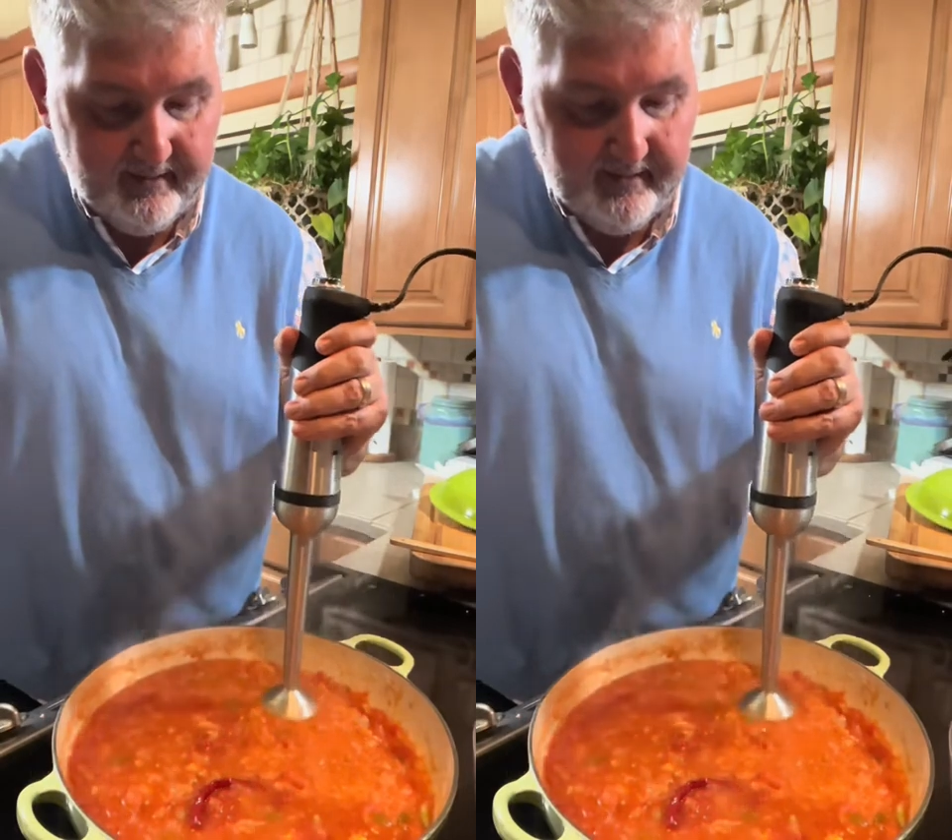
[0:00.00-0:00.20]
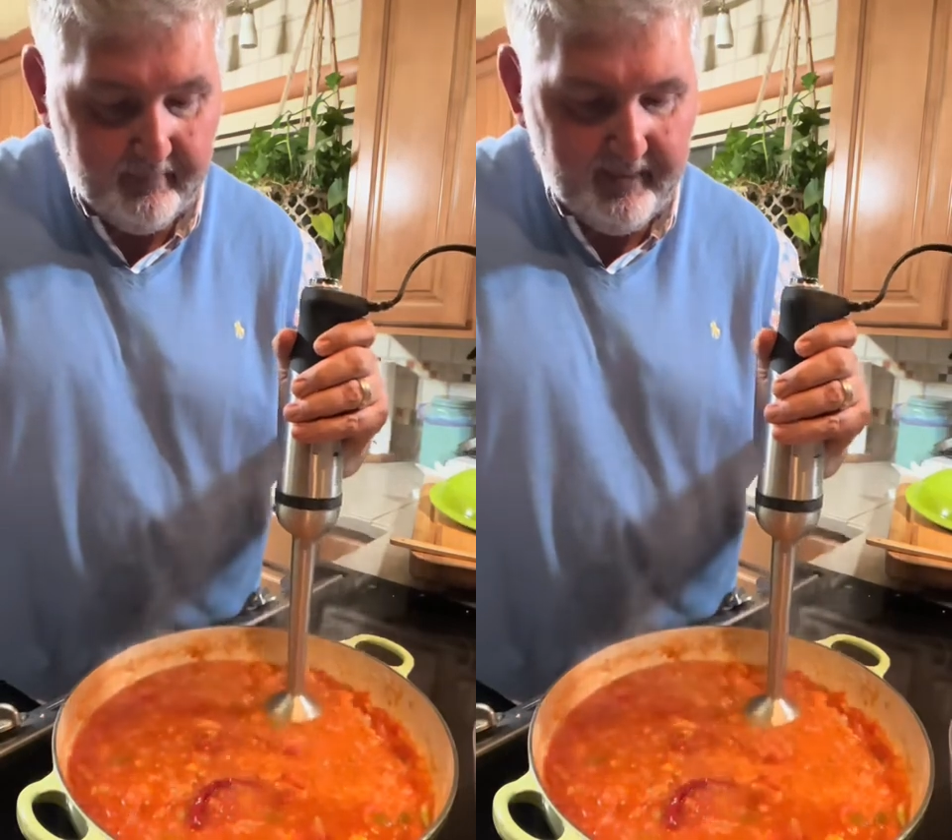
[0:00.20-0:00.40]

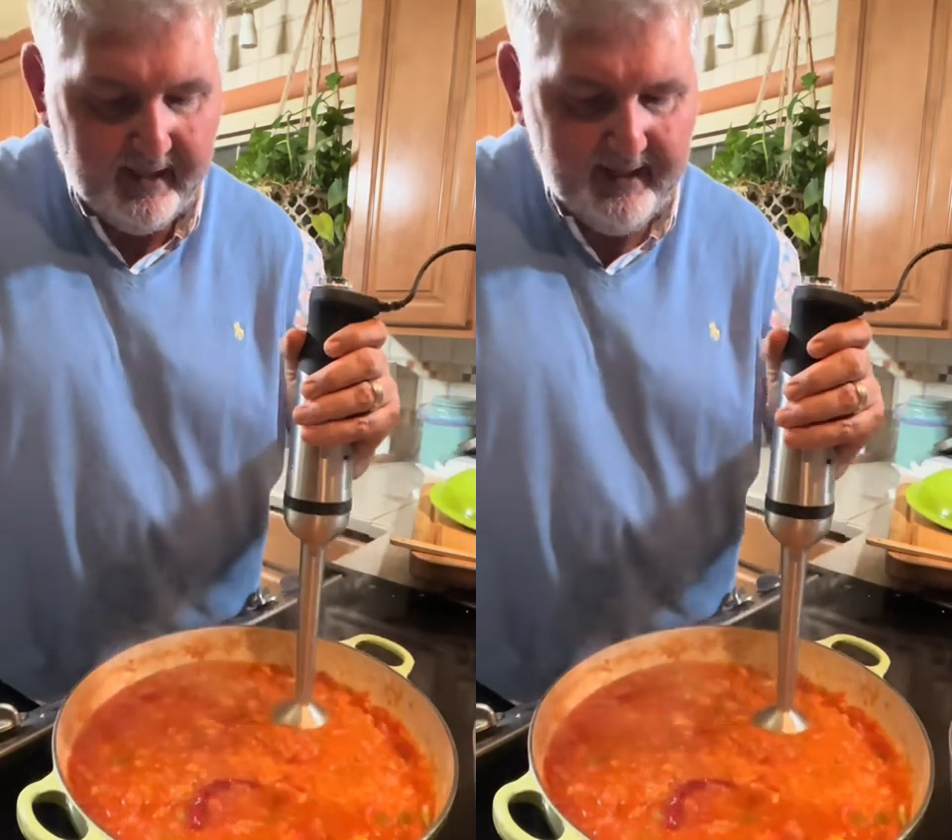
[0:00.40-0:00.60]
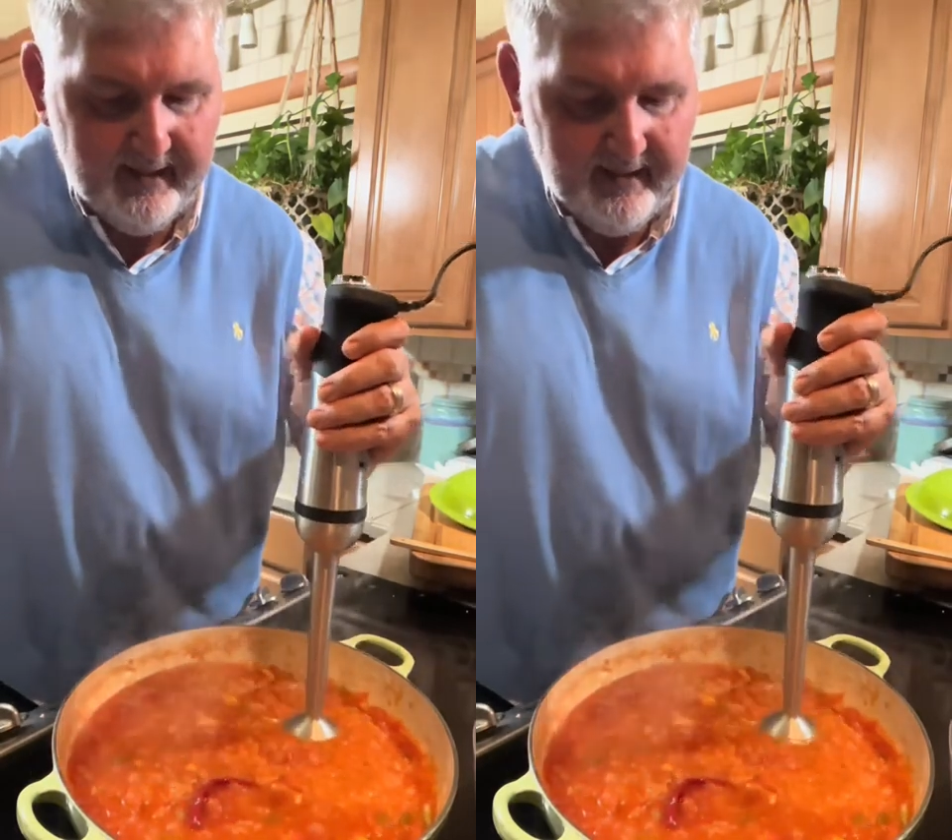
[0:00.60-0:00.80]

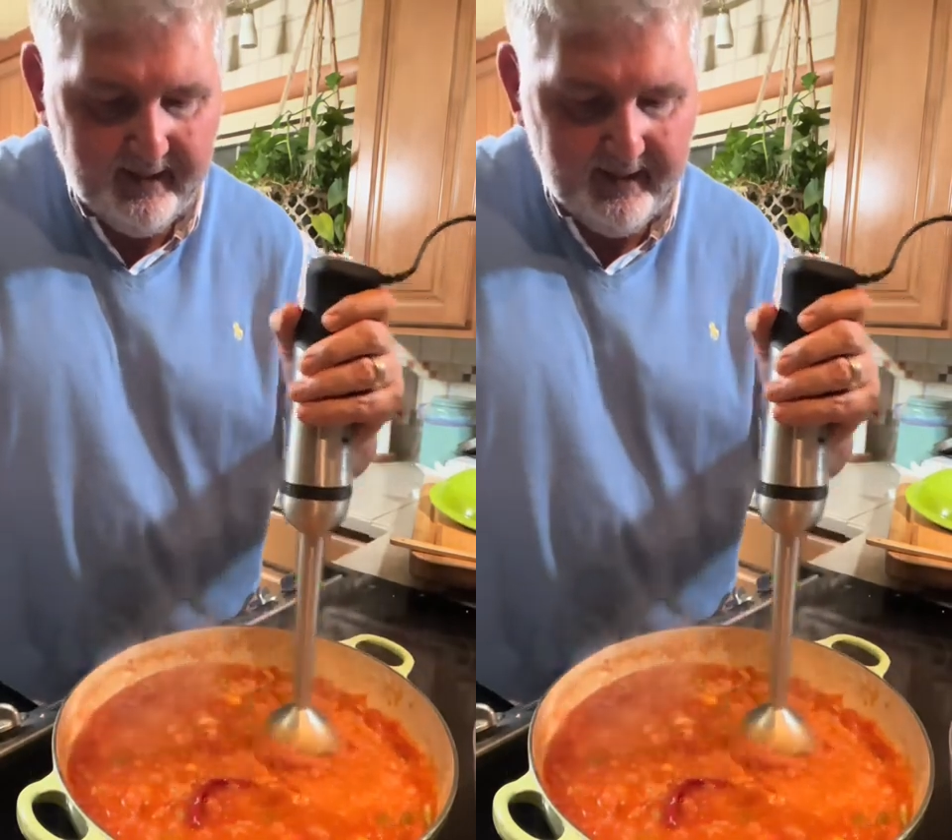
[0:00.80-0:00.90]
combining